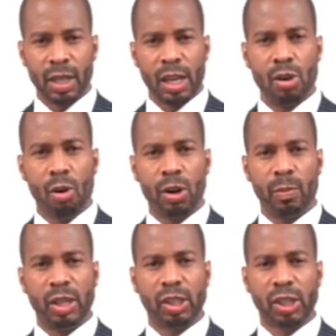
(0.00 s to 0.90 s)
In order
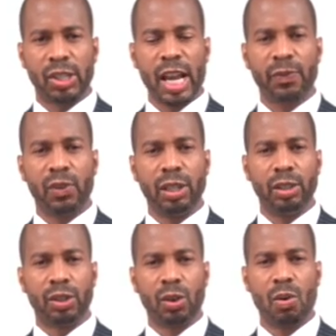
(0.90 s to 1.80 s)
to be successful in
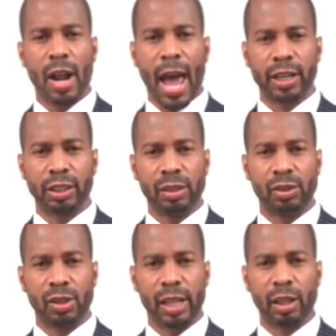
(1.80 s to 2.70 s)
your tort action
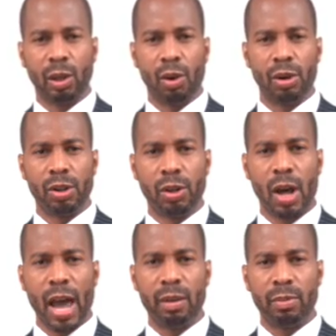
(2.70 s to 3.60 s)
so that the lawyer is
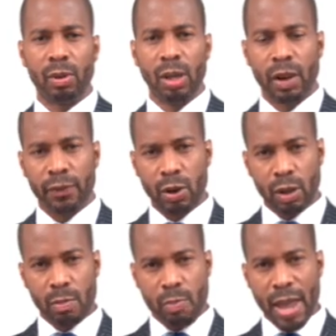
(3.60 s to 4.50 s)
liable for your
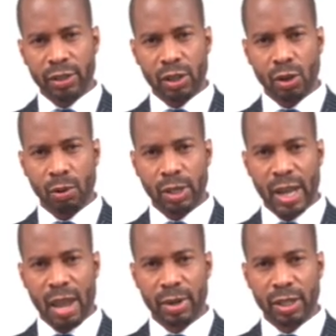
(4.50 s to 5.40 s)
compensatory
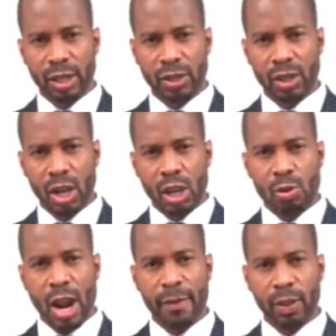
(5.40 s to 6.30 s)
damages,
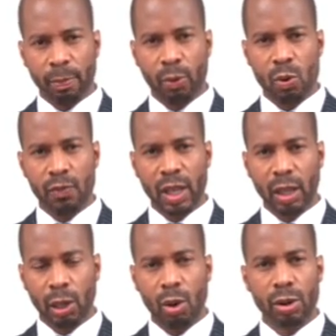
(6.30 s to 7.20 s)
you have to prove that
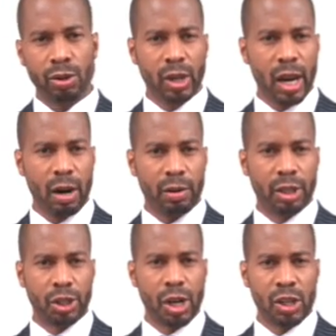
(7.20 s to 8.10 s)
the lawyer's error
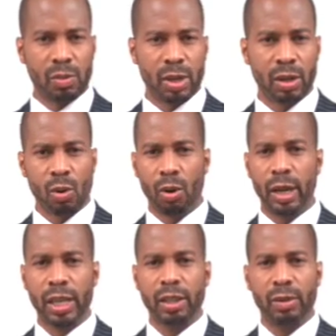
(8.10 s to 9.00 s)
in judgment
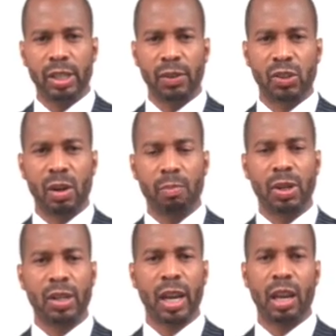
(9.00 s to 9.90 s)
or ignorance of some
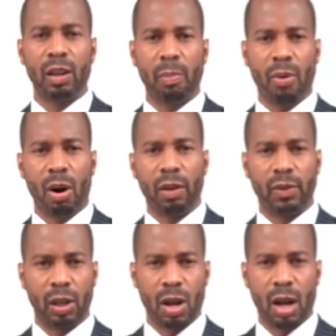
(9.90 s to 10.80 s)
particular part of
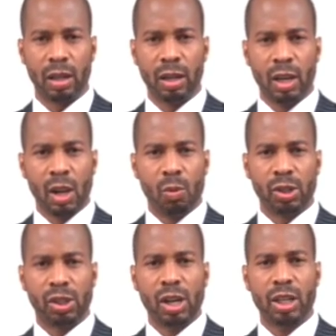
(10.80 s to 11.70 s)
the law
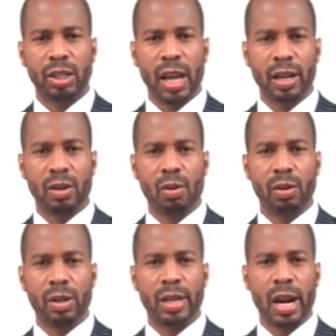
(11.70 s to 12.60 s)
was such that an
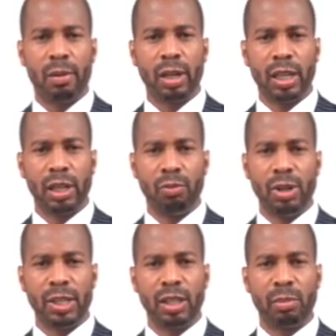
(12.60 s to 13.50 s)
ordinarily
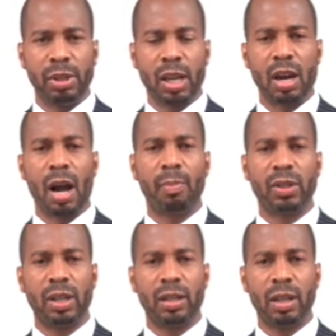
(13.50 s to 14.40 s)
and reasonably
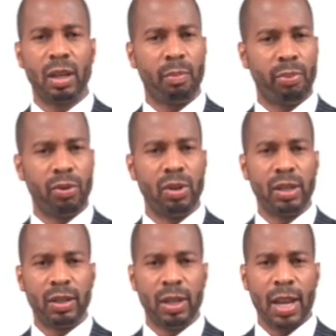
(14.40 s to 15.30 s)
competent,
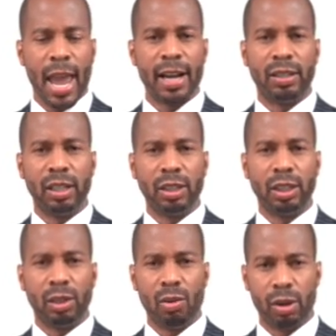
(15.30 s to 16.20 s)
prudent, and
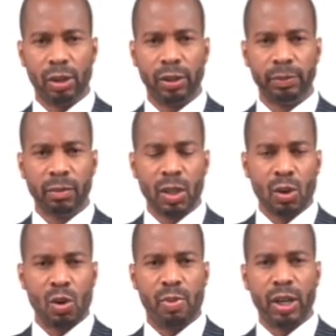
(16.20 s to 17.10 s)
diligent lawyer
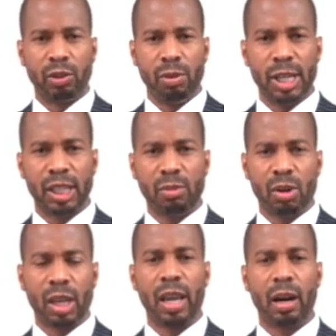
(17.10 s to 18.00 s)
who brings reasonable
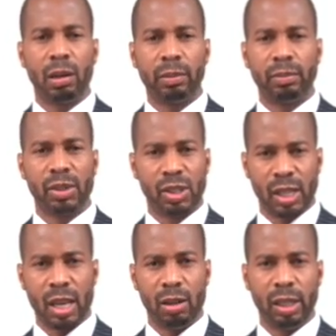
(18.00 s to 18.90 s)
care,
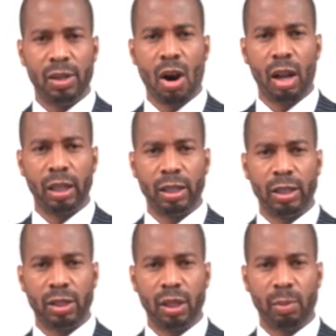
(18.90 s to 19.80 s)
skill, and
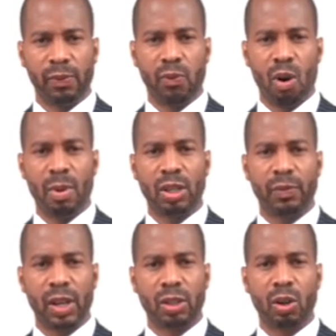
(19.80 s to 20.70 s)
knowledge to the performance
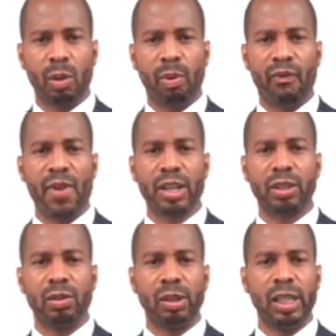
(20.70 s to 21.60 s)
of his or her
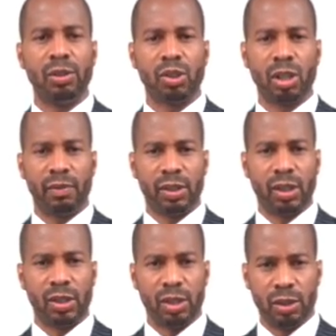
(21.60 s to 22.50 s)
professional legal
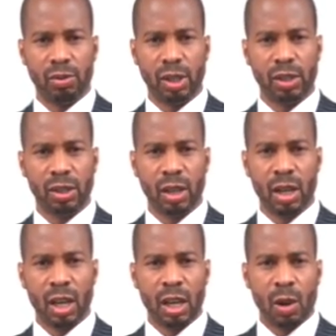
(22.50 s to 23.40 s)
services and duties
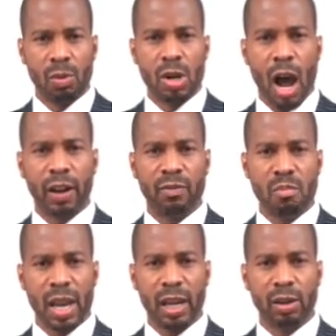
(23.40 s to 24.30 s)
would not have
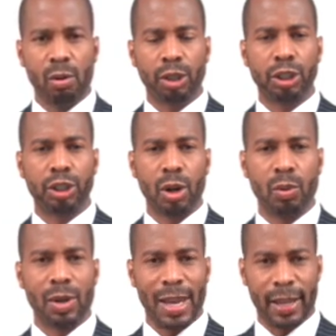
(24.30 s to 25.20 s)
made or
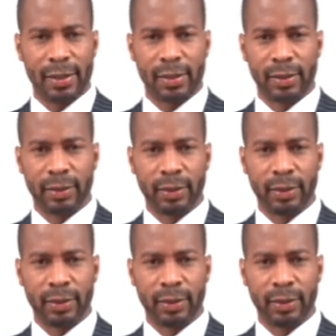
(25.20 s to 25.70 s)
shown it.